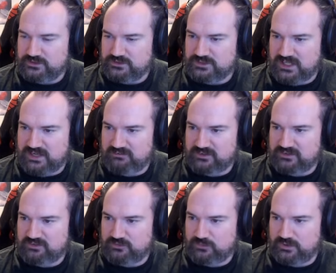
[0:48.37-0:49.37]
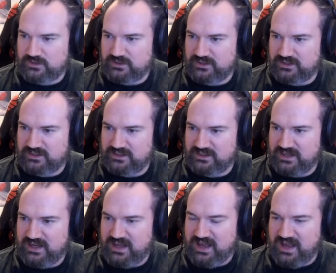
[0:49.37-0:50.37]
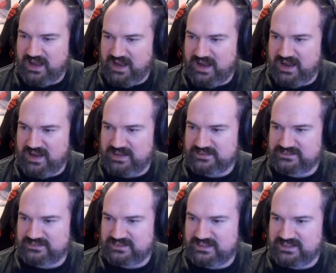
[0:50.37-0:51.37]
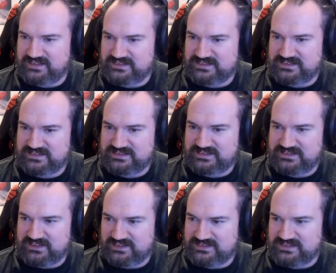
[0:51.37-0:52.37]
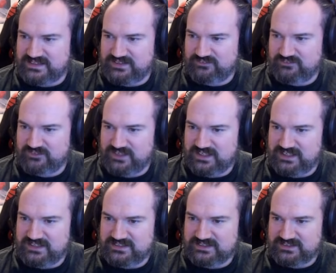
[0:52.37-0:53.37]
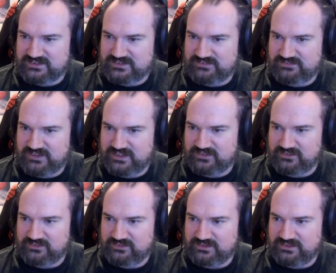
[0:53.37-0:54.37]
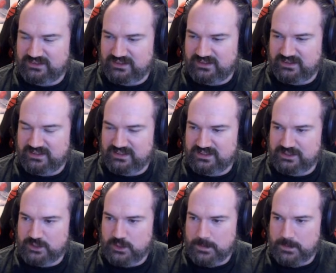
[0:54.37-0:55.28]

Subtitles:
to having this working, and it really does feel like